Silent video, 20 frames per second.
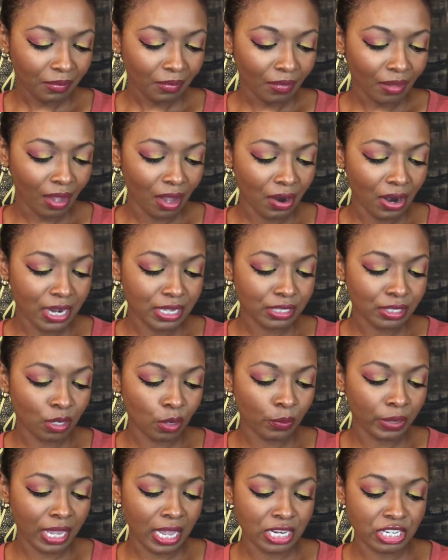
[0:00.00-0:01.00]
All right. So
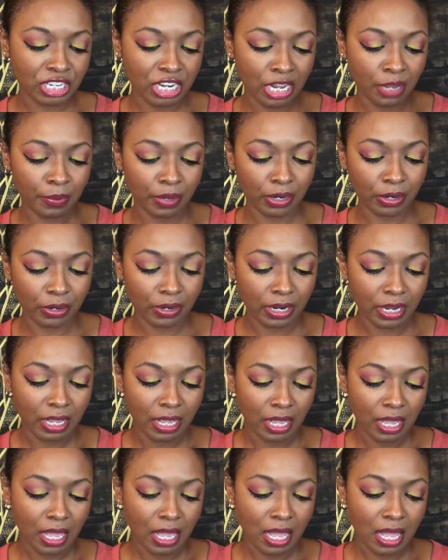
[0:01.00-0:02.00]
we got shea butter.
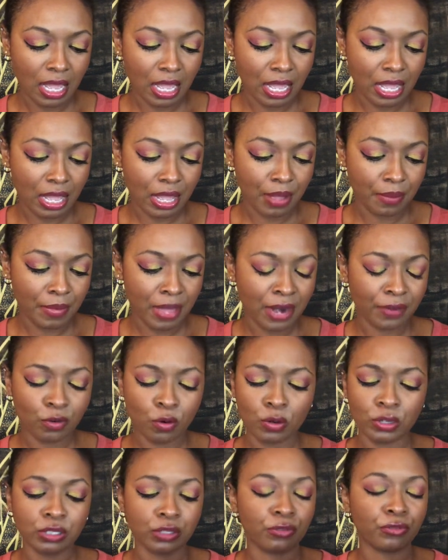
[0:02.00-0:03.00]
And of
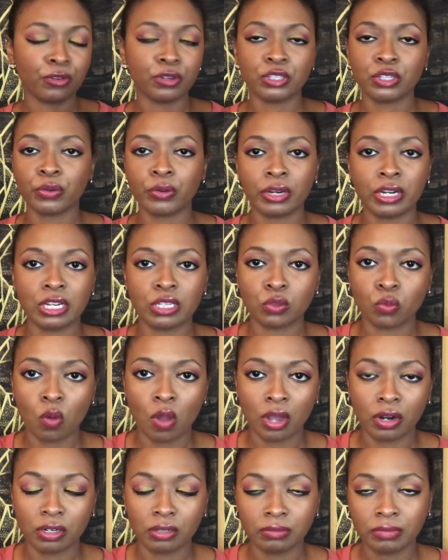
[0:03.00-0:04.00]
course, the first ingredient is
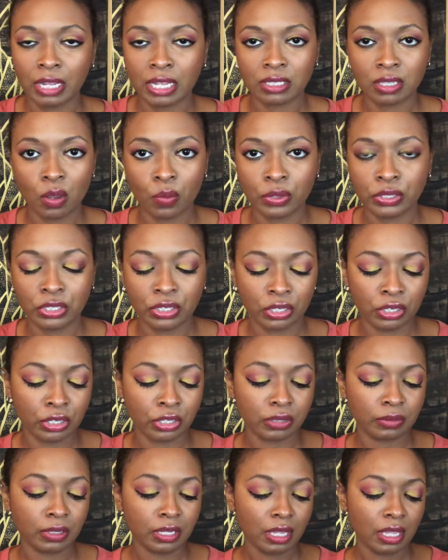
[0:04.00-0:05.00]
water. That's always a
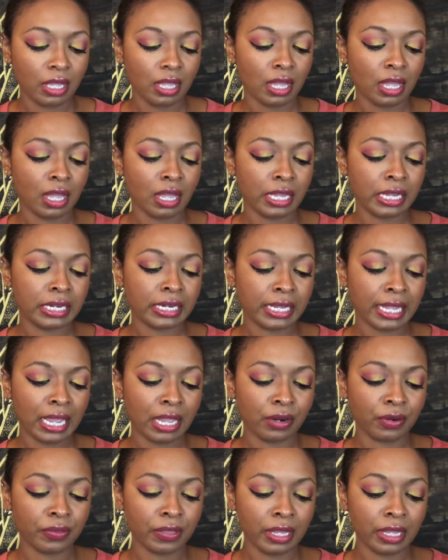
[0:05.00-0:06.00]
good
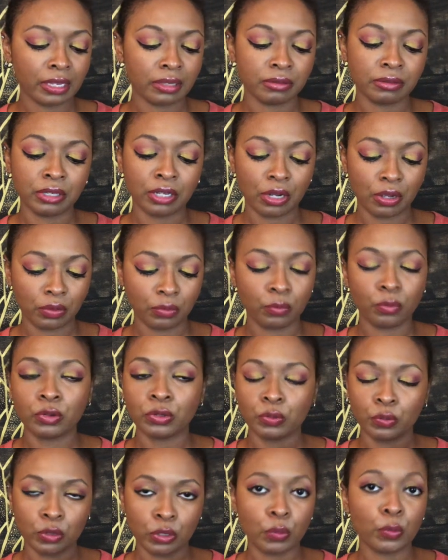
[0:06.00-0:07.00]
indicator that, you know,
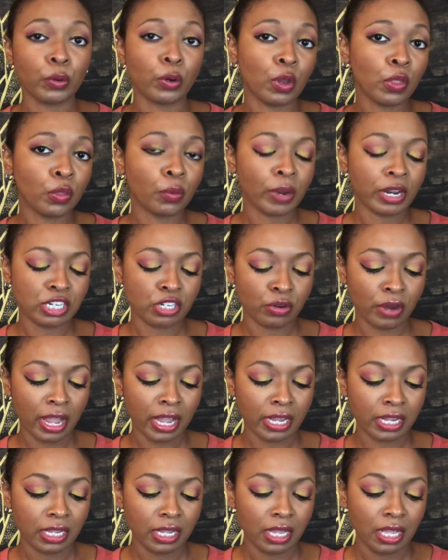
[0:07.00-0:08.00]
we're on the right
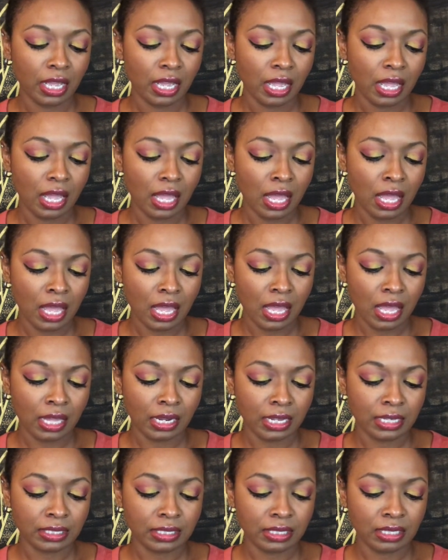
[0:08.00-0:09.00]
track.
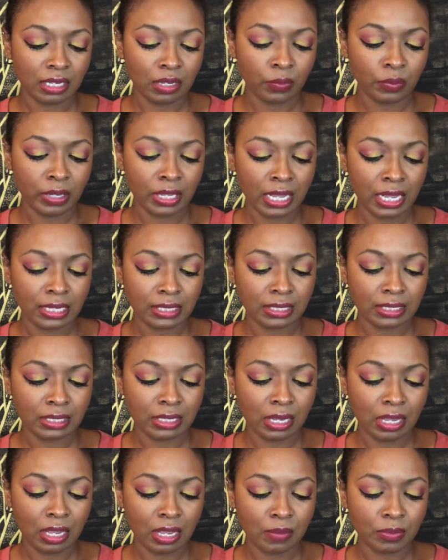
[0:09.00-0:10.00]
Let's see. We got
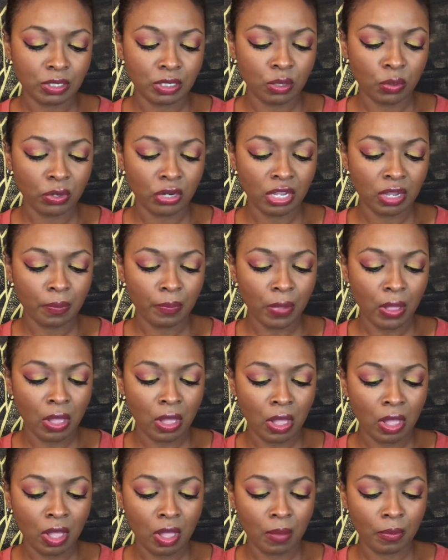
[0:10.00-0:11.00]
some sodium
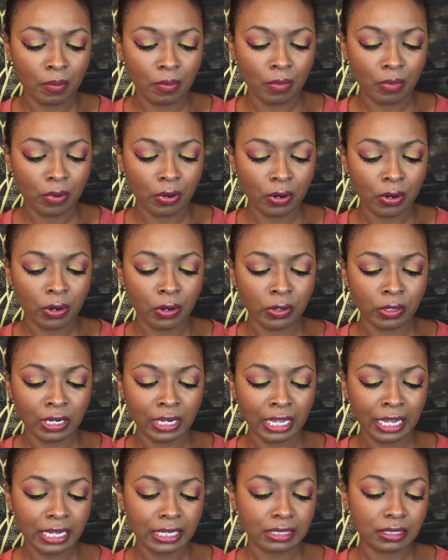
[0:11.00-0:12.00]
palm
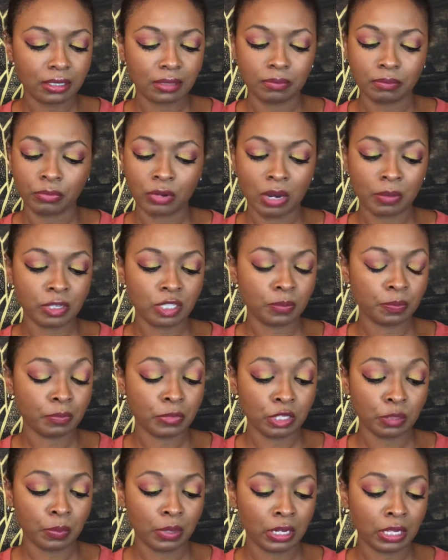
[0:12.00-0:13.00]
kernelate. Probably
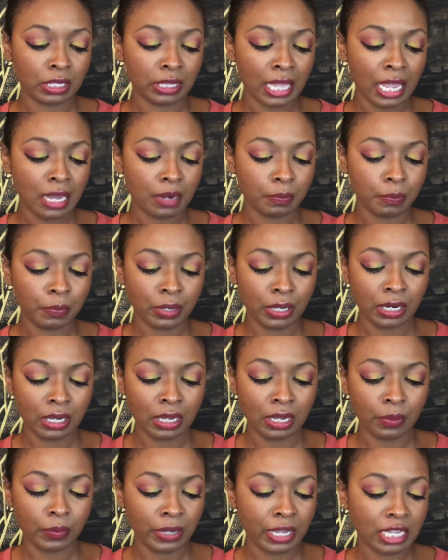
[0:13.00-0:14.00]
misspelling that.
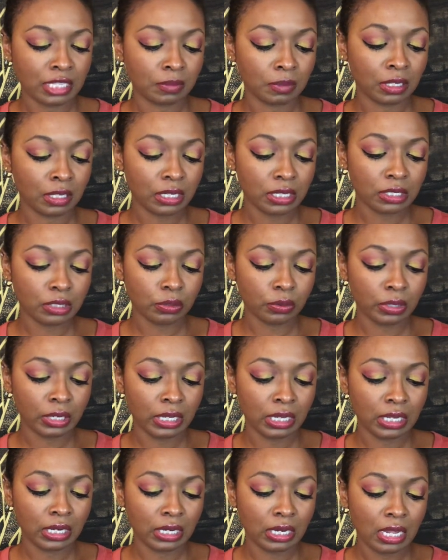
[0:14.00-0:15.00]
But we got some
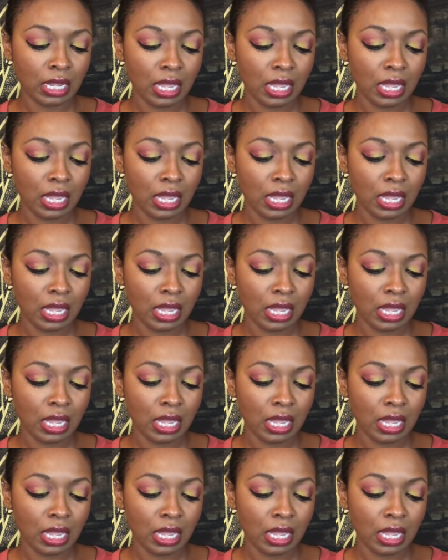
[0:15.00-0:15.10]
glycerin,